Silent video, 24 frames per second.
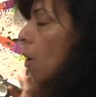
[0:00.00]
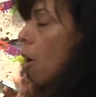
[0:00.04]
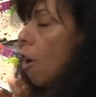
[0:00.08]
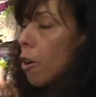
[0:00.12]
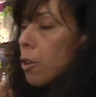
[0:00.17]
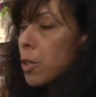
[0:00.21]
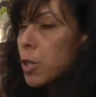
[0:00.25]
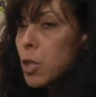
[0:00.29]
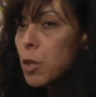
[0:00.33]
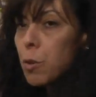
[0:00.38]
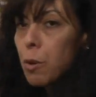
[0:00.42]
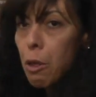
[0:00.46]

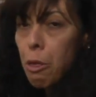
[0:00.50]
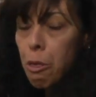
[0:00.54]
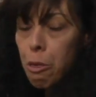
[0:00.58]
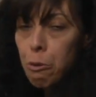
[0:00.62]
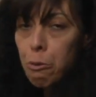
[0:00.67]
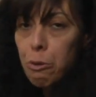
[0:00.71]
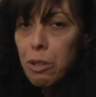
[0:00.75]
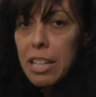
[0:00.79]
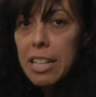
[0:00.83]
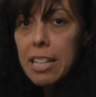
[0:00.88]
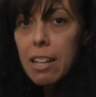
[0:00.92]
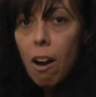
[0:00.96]
also a
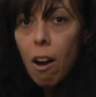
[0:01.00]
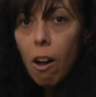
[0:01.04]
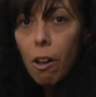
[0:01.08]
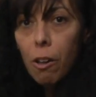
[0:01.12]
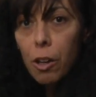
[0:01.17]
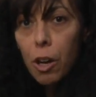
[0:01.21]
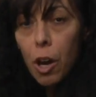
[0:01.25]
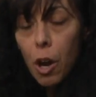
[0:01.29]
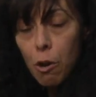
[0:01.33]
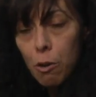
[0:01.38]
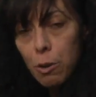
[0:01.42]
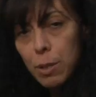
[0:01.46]

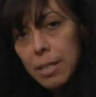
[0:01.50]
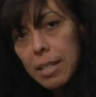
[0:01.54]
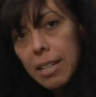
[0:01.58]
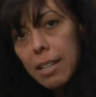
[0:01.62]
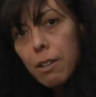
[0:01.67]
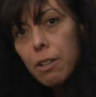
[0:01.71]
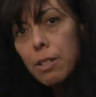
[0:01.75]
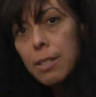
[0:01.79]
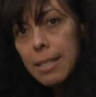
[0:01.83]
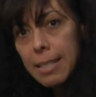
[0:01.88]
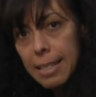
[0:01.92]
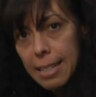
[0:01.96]
$3
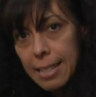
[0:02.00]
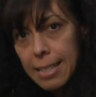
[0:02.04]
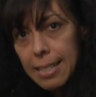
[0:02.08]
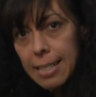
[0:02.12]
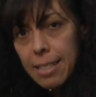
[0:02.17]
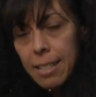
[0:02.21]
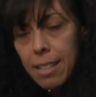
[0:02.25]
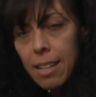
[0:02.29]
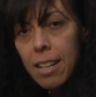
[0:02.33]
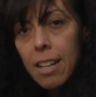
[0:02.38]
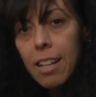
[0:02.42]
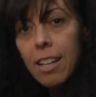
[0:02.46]
wholesale,
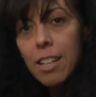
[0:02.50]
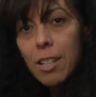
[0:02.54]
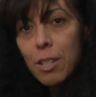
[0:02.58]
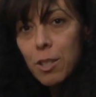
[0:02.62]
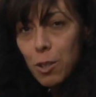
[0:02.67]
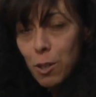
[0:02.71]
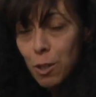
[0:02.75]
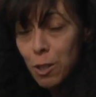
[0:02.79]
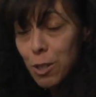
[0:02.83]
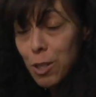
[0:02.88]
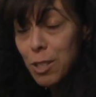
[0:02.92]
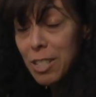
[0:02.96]

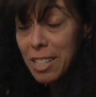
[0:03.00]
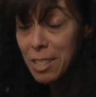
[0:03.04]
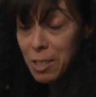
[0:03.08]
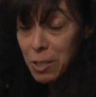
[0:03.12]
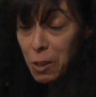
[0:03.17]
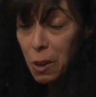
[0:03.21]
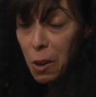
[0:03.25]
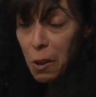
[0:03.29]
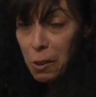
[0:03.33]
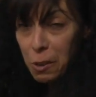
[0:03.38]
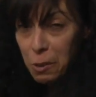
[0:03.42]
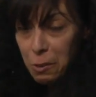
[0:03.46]

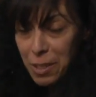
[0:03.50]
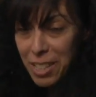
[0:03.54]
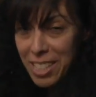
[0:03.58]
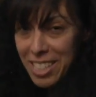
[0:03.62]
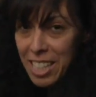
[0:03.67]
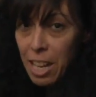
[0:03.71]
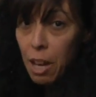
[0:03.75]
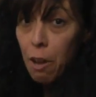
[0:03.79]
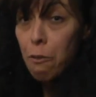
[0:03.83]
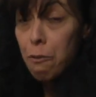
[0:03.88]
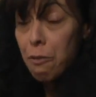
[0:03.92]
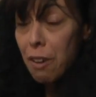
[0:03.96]
$6 retail,